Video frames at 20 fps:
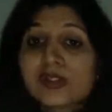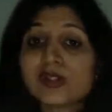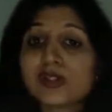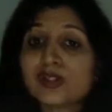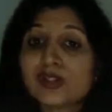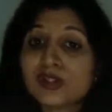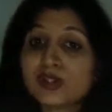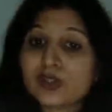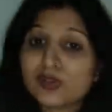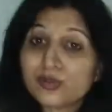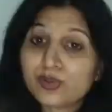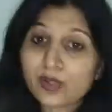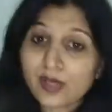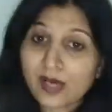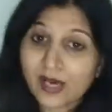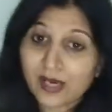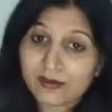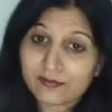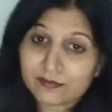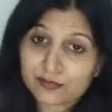you
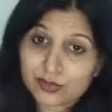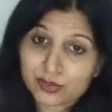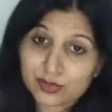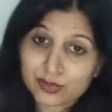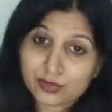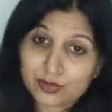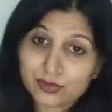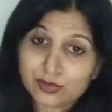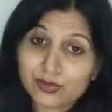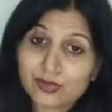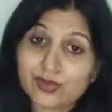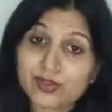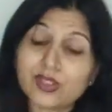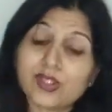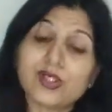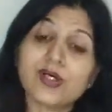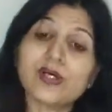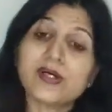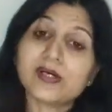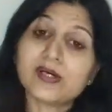have to
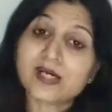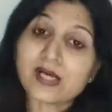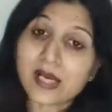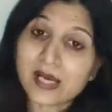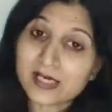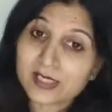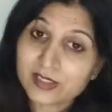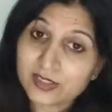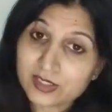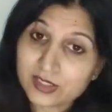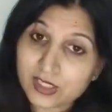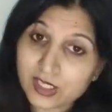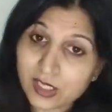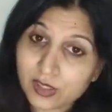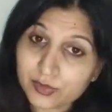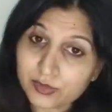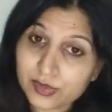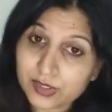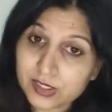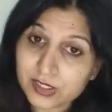write
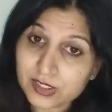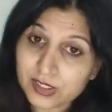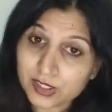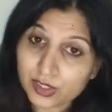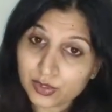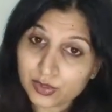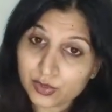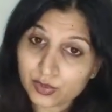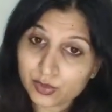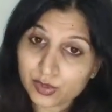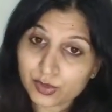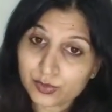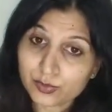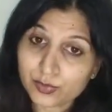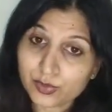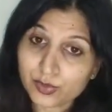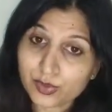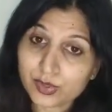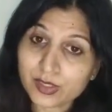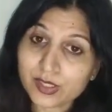down in your
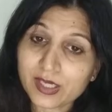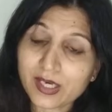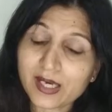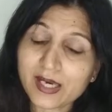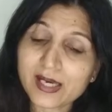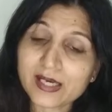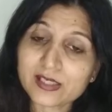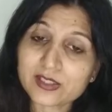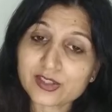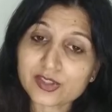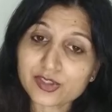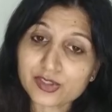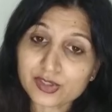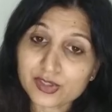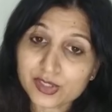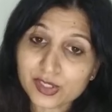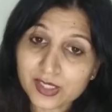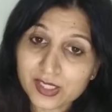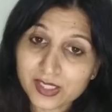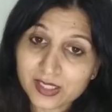notebook and
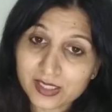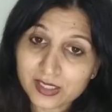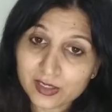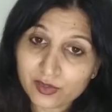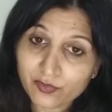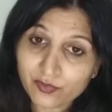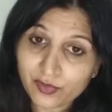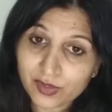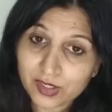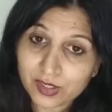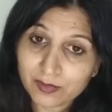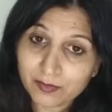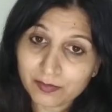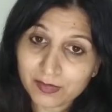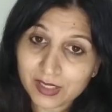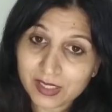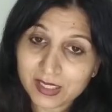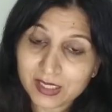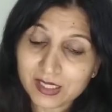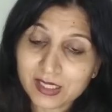share it with
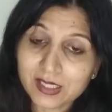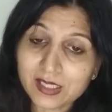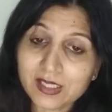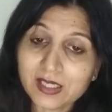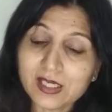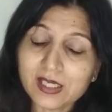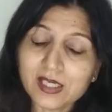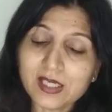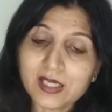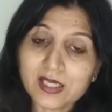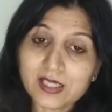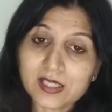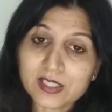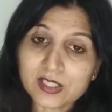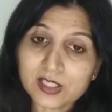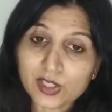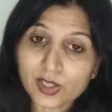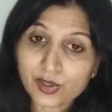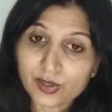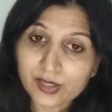me in
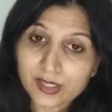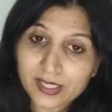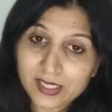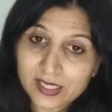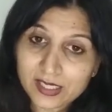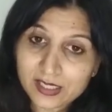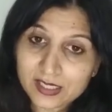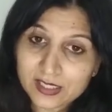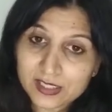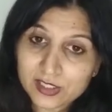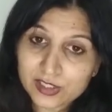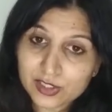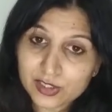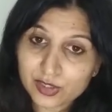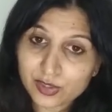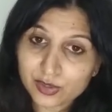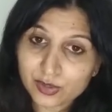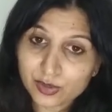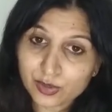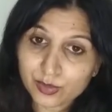your English
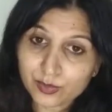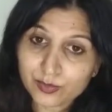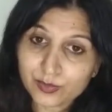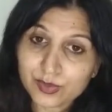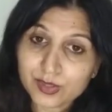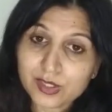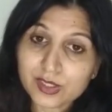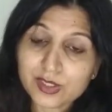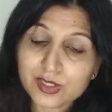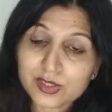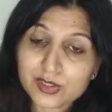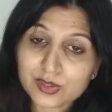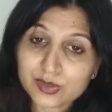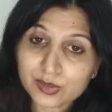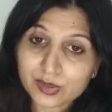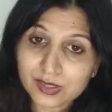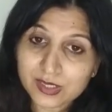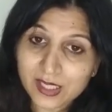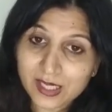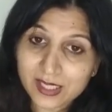group so
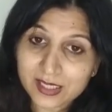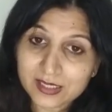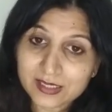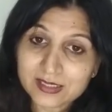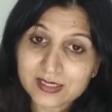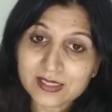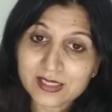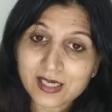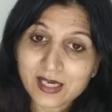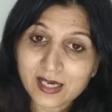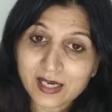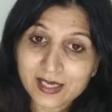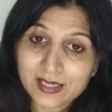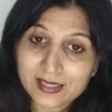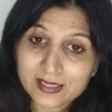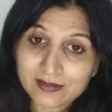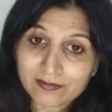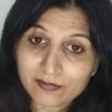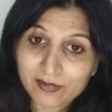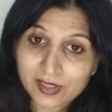that
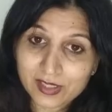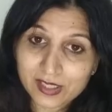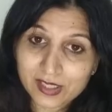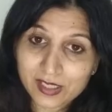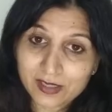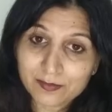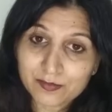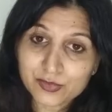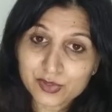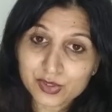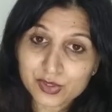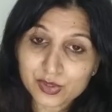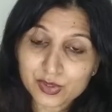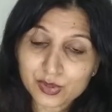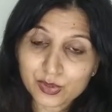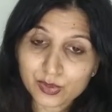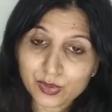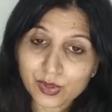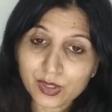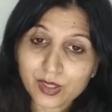I will come to
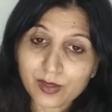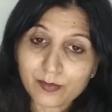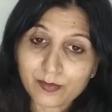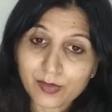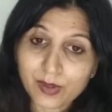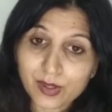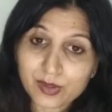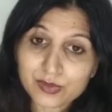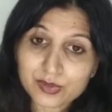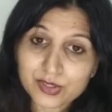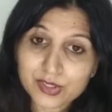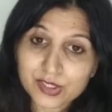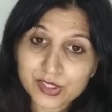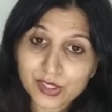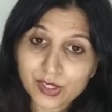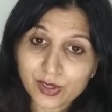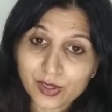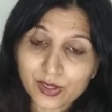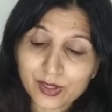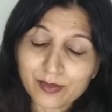know about
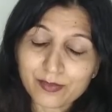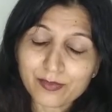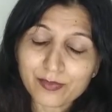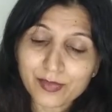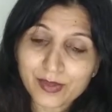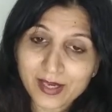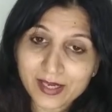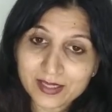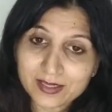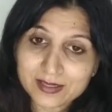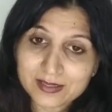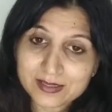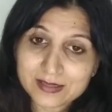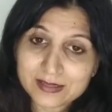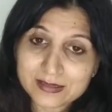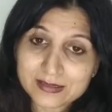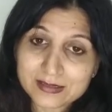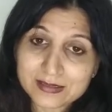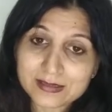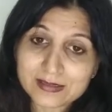your
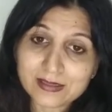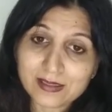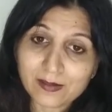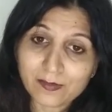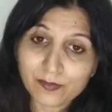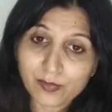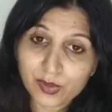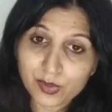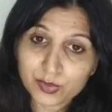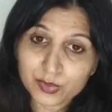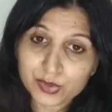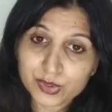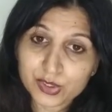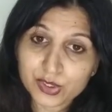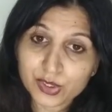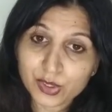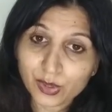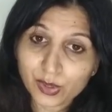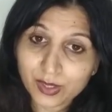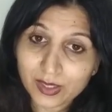practice, about
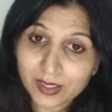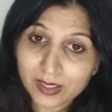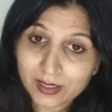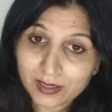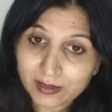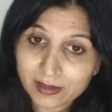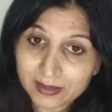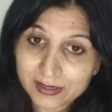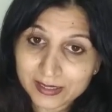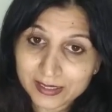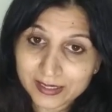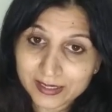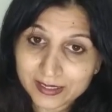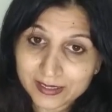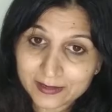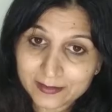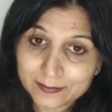your learning.